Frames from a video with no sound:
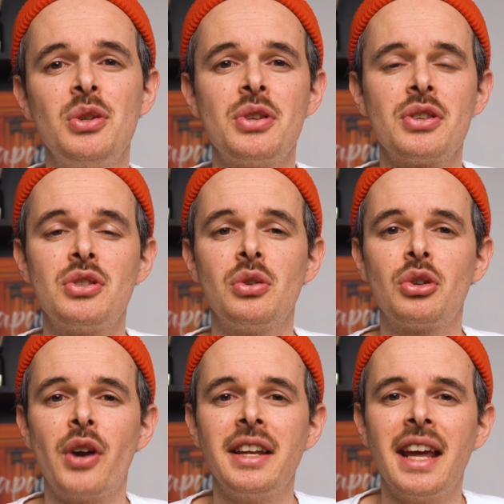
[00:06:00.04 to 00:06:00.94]
users to
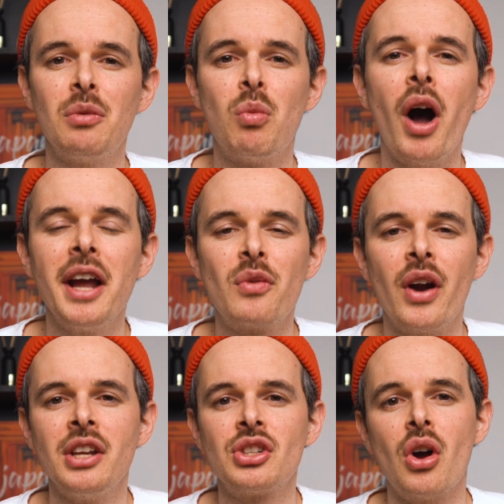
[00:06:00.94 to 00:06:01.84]
create a wide
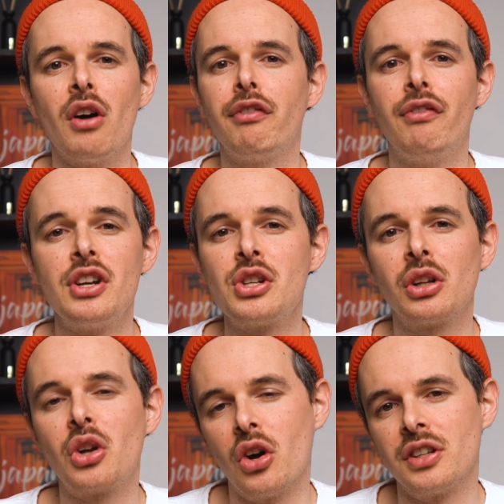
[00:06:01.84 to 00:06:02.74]
range of
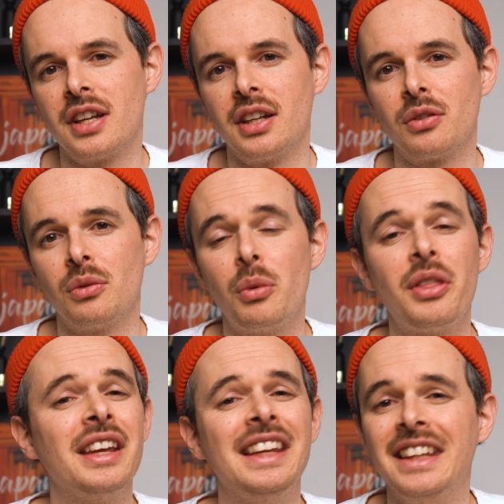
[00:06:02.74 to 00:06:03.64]
visual content
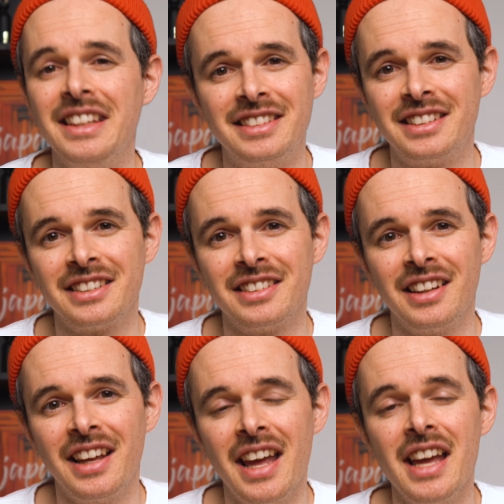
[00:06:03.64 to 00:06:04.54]
with ease.
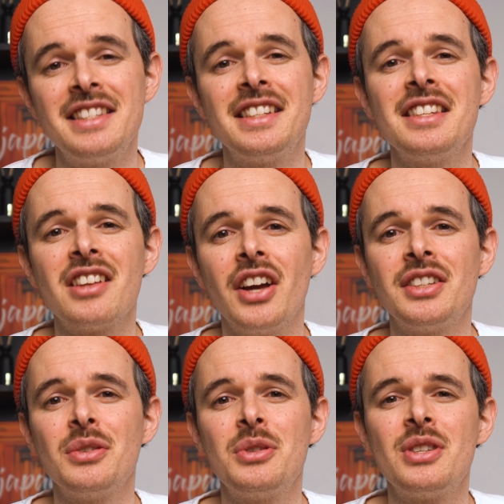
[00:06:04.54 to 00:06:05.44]
It's designed
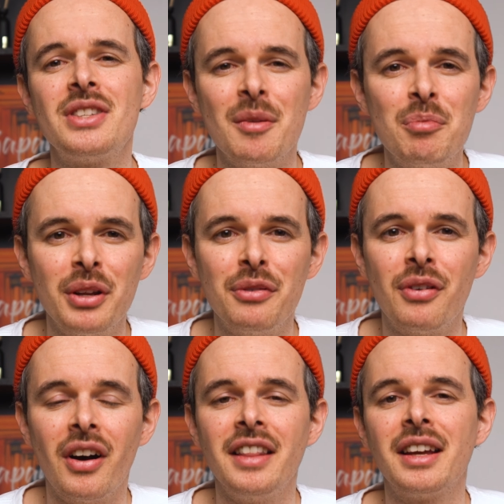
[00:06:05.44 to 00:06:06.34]
to
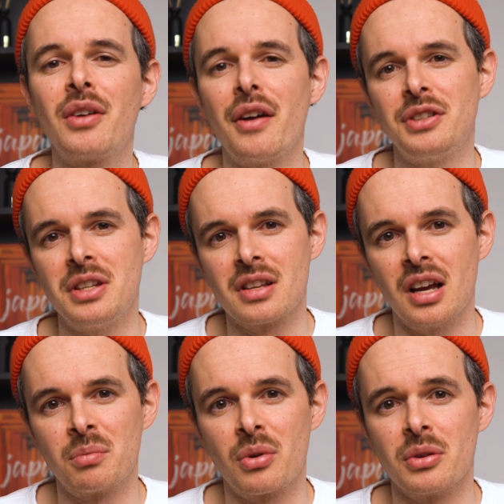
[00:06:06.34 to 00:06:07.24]
simplify the graphic
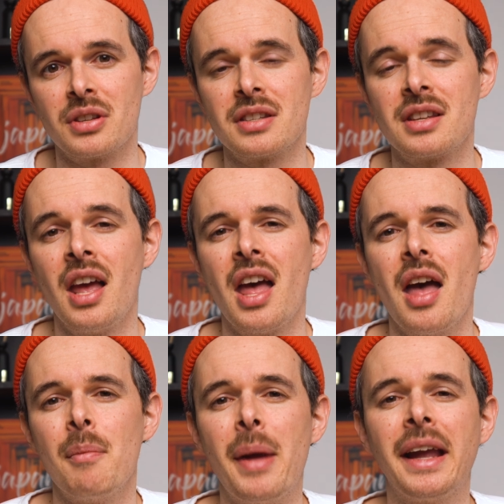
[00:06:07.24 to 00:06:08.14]
design process
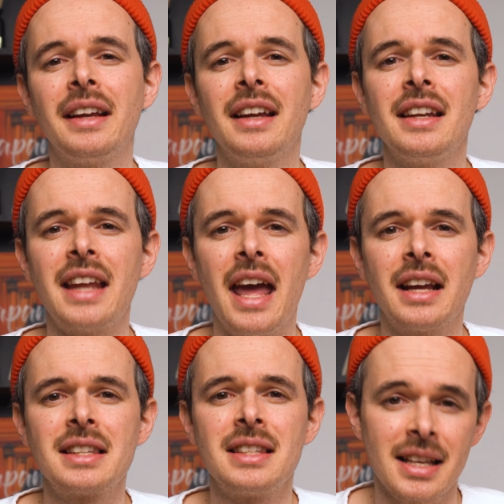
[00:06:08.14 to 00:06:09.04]
making it
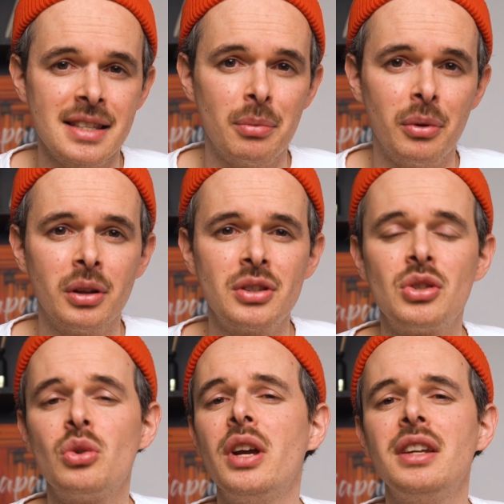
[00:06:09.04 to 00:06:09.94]
accessible
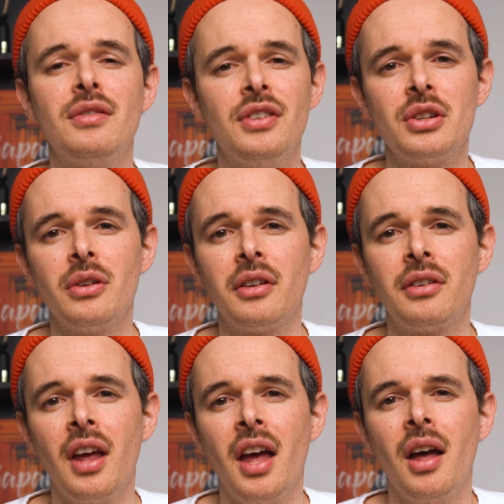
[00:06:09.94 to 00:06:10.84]
to individuals